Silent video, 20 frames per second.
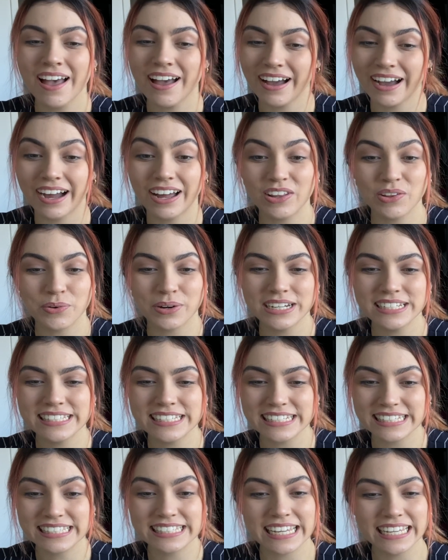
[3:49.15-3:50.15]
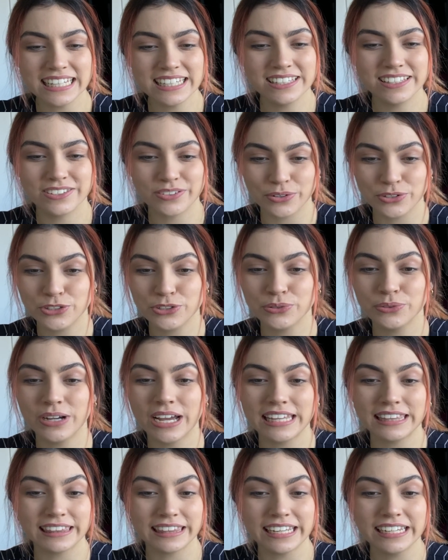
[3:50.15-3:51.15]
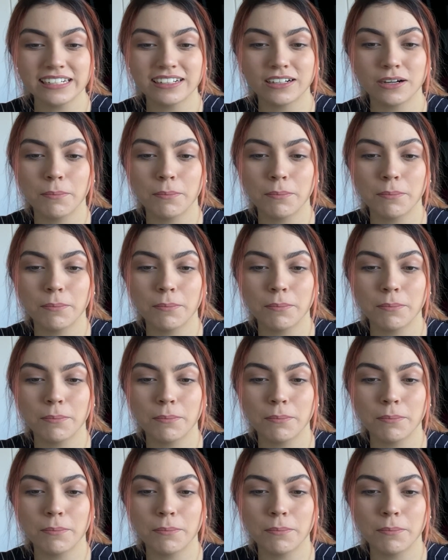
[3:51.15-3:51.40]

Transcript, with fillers: Otherwise, Sked Social and Later